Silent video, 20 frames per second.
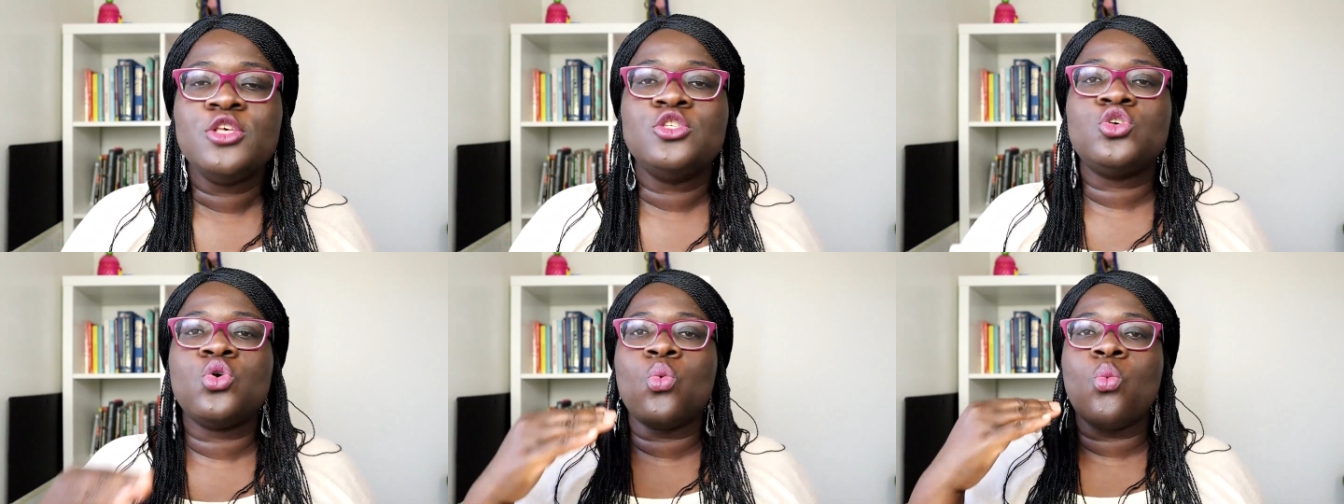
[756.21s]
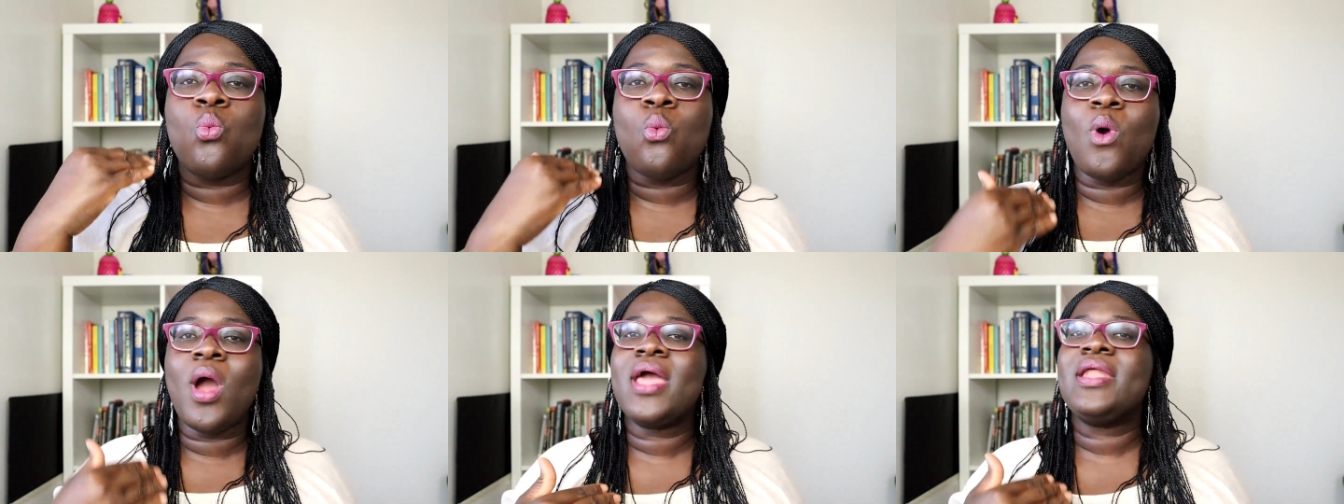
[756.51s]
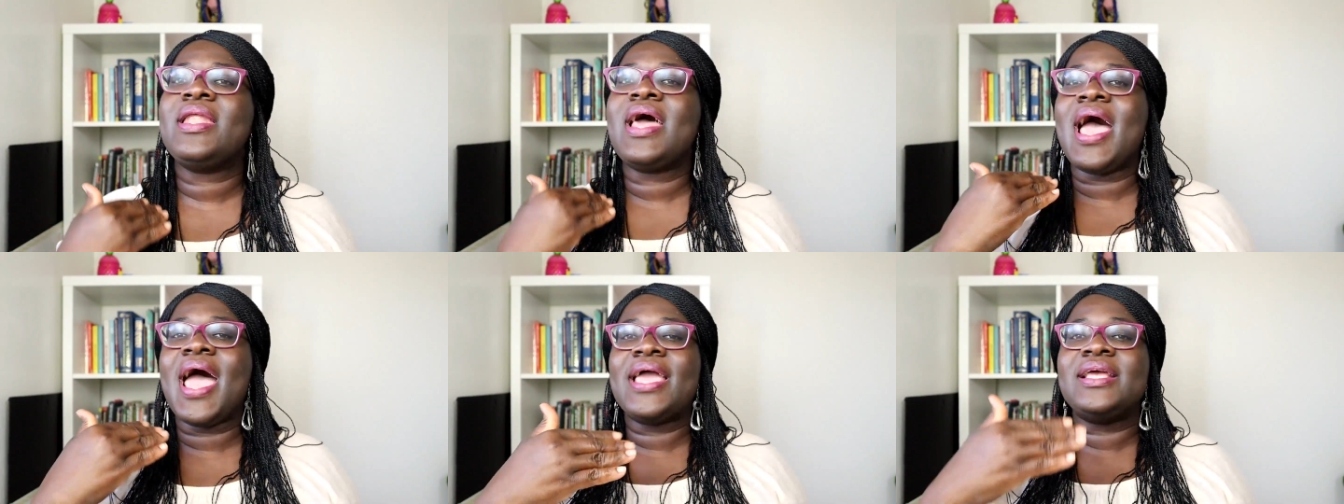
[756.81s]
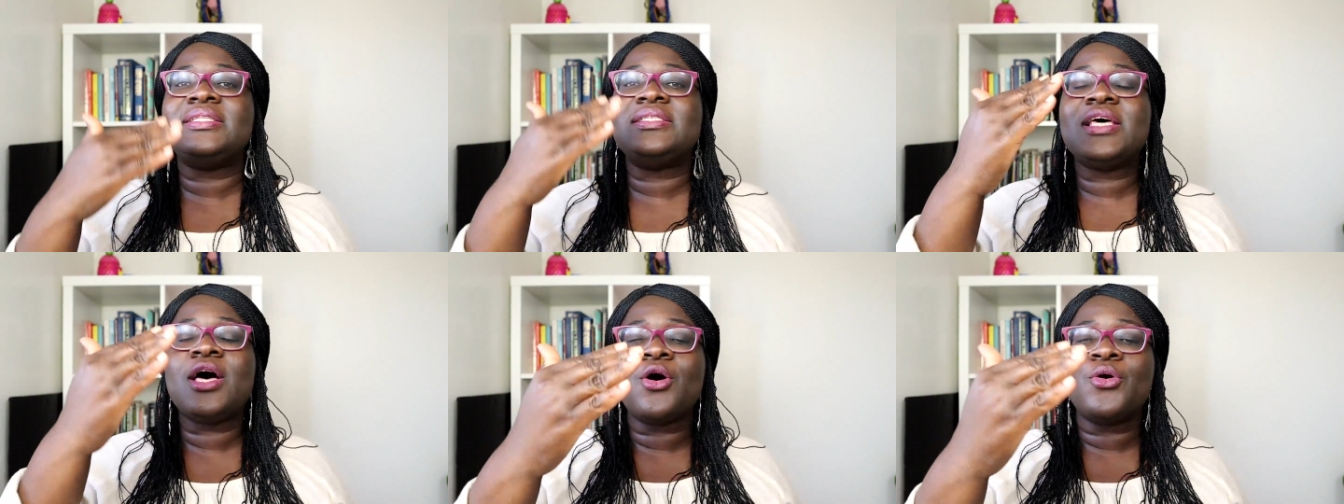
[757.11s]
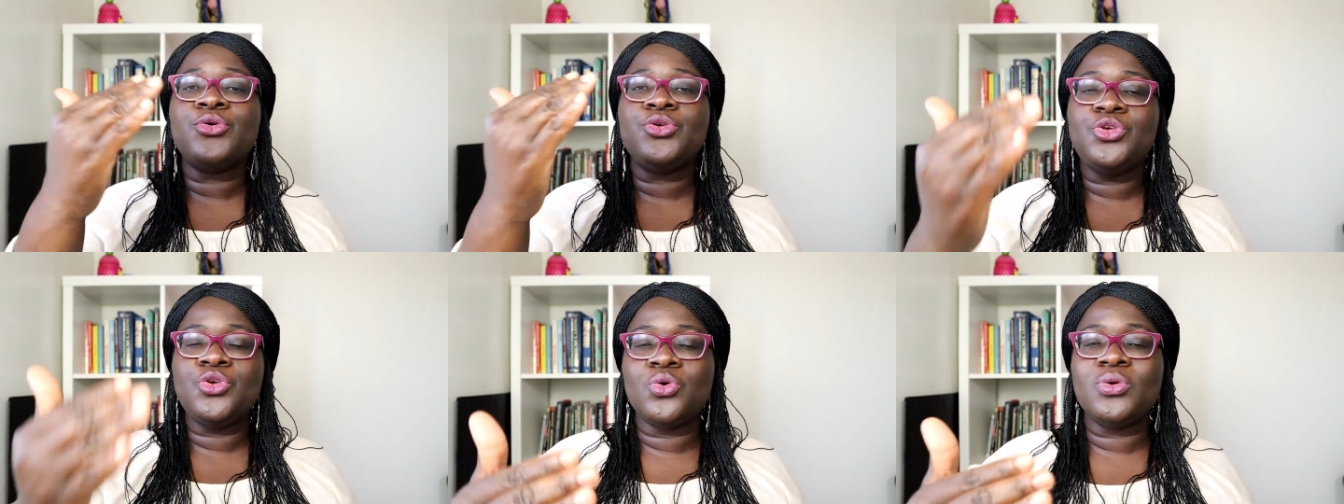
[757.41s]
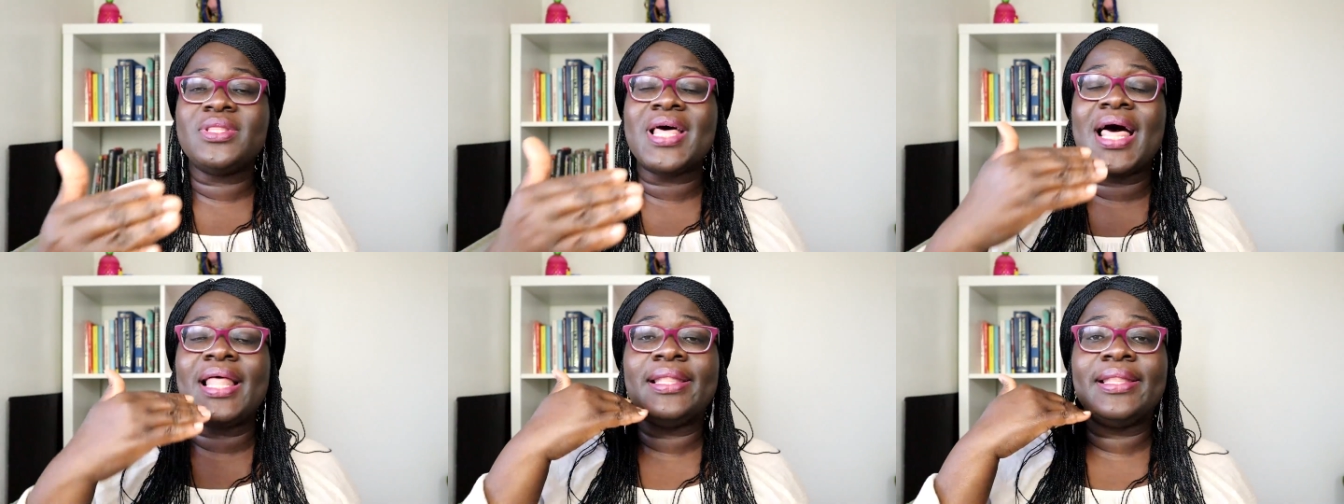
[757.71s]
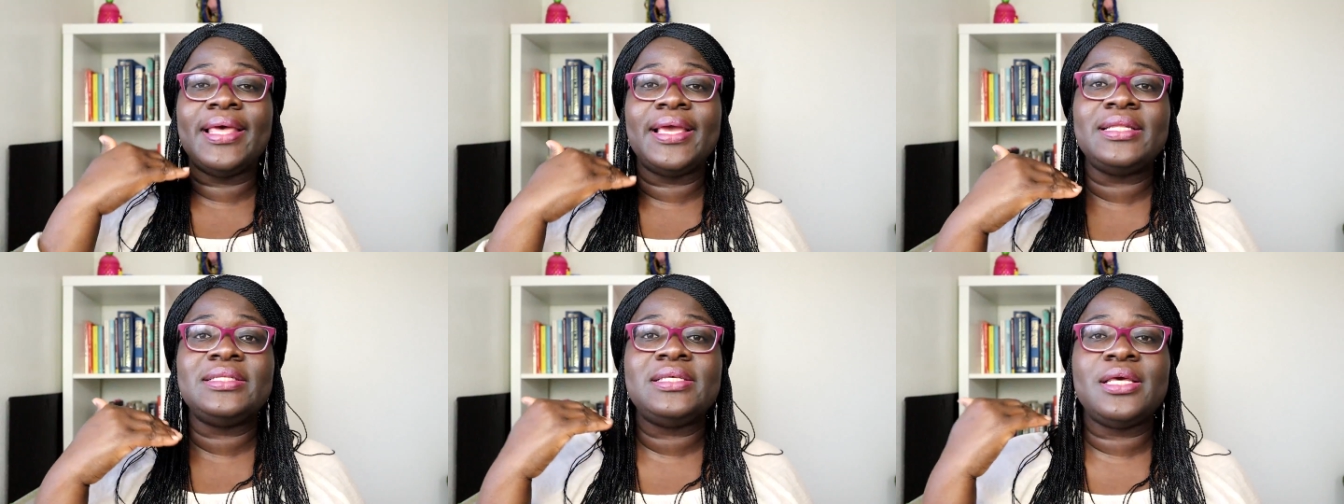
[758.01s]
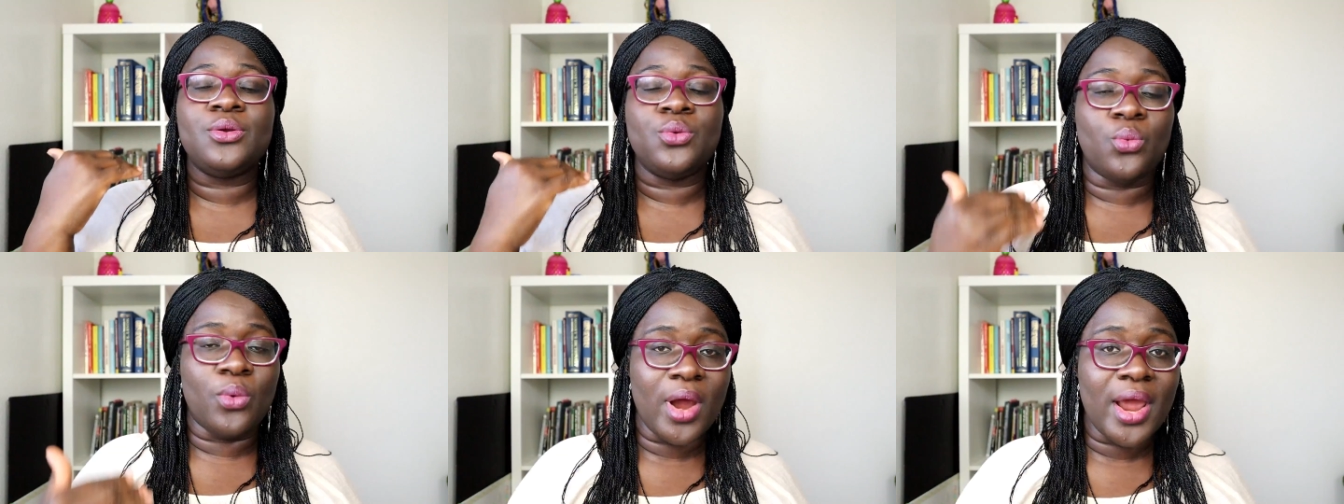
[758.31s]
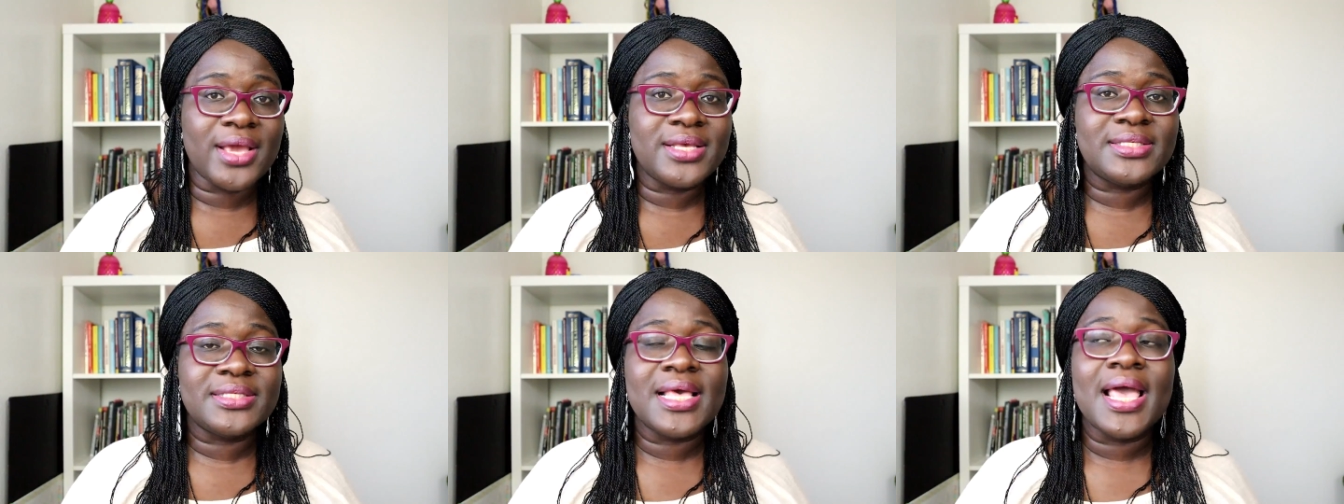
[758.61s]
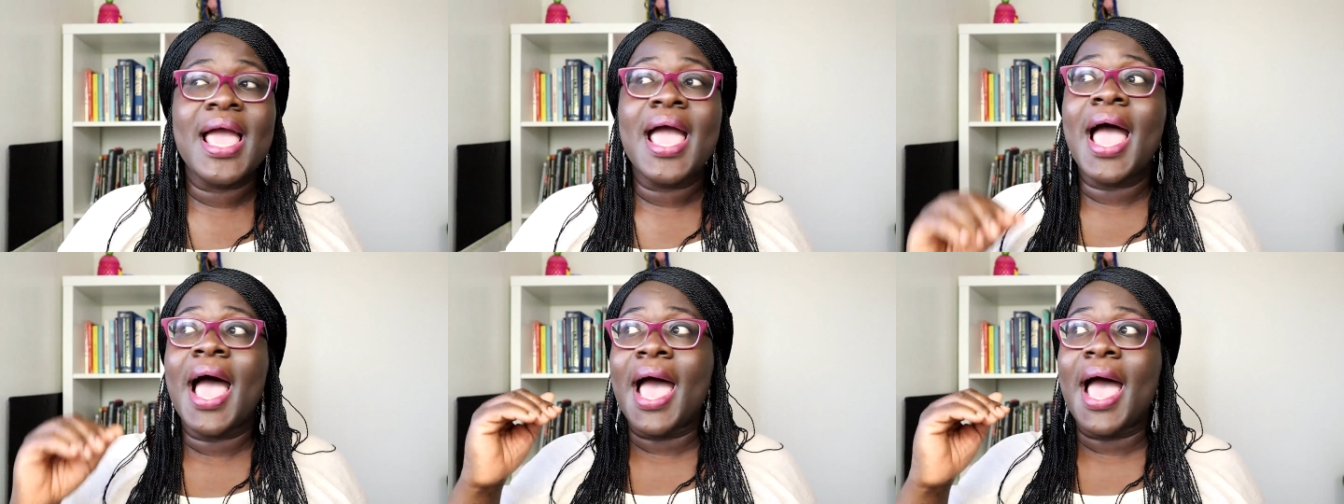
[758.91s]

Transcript: So when I tell you that LinkedIn works,